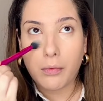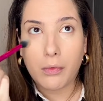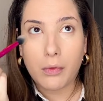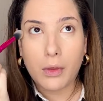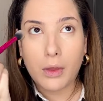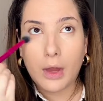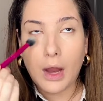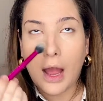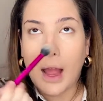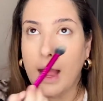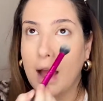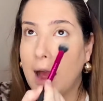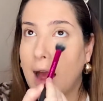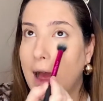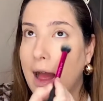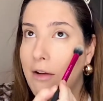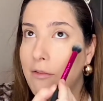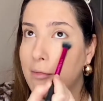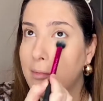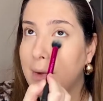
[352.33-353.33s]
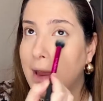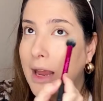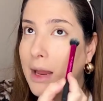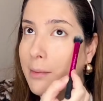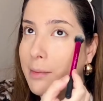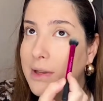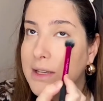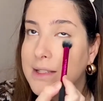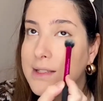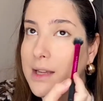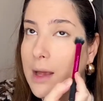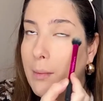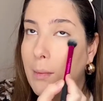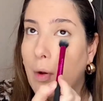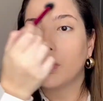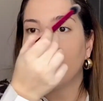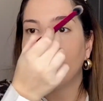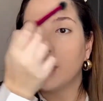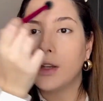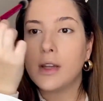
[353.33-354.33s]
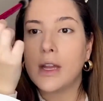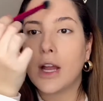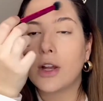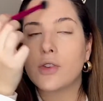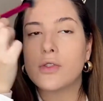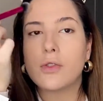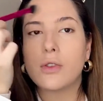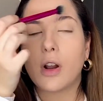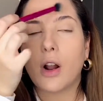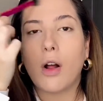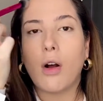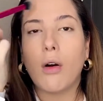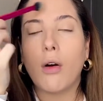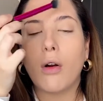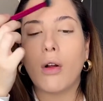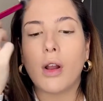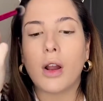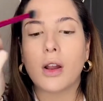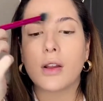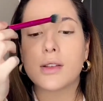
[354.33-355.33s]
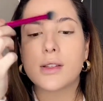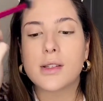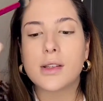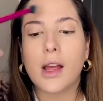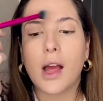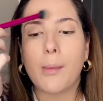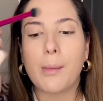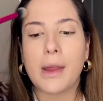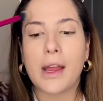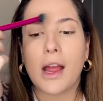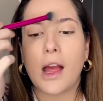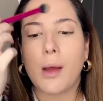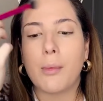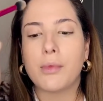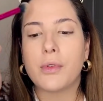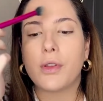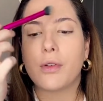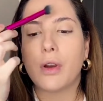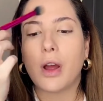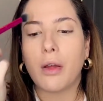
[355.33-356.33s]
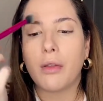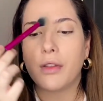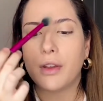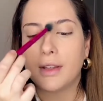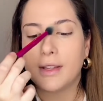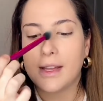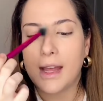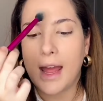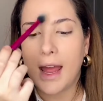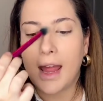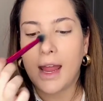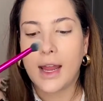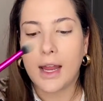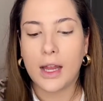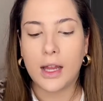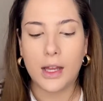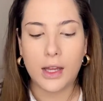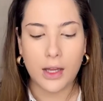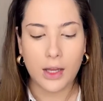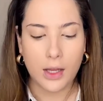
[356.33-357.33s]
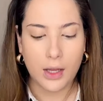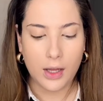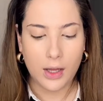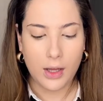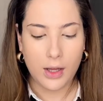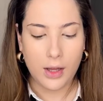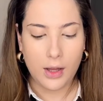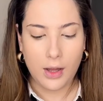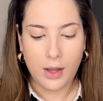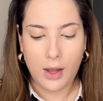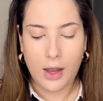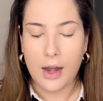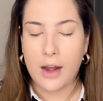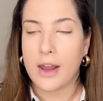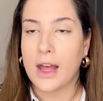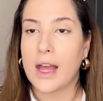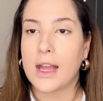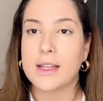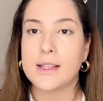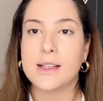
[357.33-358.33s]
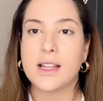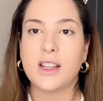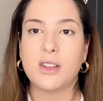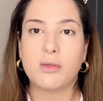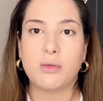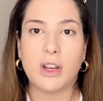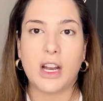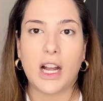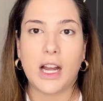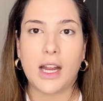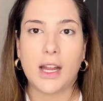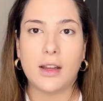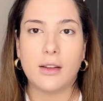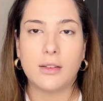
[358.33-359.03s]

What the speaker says: I have maybe some natural oils coming up throughout the day, and that is it really.